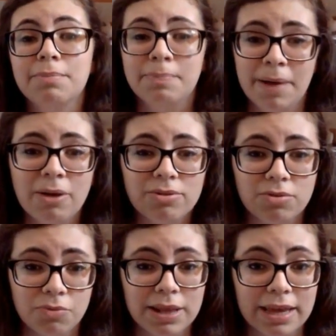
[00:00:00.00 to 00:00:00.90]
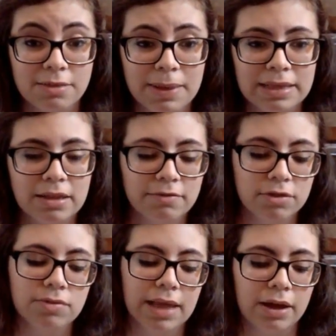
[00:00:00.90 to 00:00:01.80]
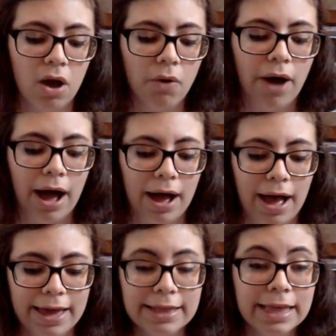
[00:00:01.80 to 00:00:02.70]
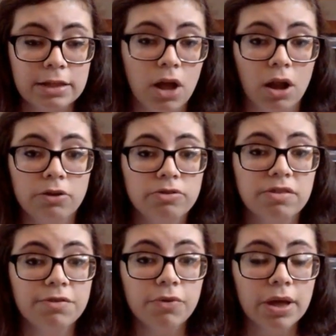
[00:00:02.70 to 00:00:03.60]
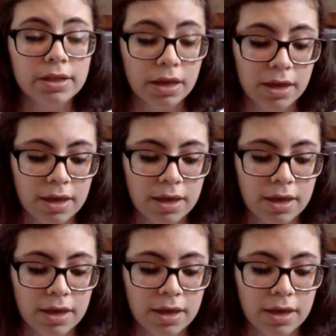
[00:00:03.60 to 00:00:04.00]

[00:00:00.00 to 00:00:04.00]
Pounds is really expensive. And she was like, oh, I can take dollars if you want.